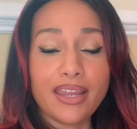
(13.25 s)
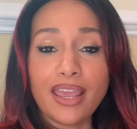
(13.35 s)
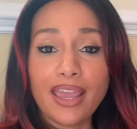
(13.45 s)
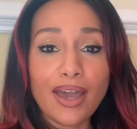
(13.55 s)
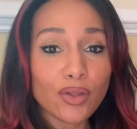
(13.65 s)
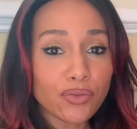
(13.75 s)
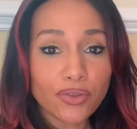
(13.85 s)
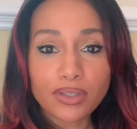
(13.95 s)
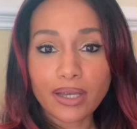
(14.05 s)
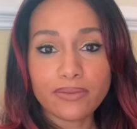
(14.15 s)
a
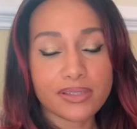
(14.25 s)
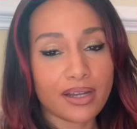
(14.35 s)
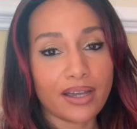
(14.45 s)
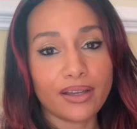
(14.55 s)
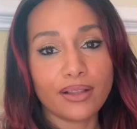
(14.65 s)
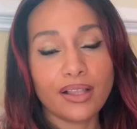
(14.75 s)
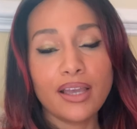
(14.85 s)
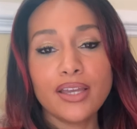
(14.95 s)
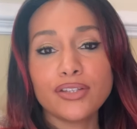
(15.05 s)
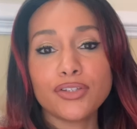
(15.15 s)
healthful lifestyle,
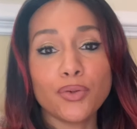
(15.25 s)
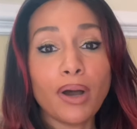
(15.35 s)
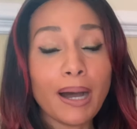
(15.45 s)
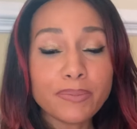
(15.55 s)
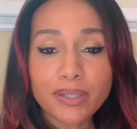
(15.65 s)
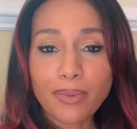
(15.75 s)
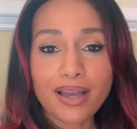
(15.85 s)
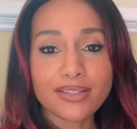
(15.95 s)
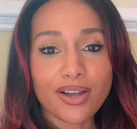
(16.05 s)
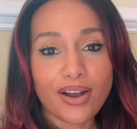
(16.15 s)
to
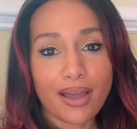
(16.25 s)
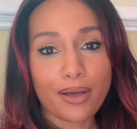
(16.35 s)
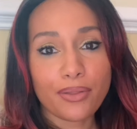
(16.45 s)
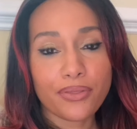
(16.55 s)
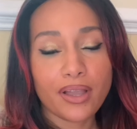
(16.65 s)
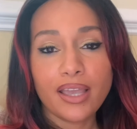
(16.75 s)
optimize our health,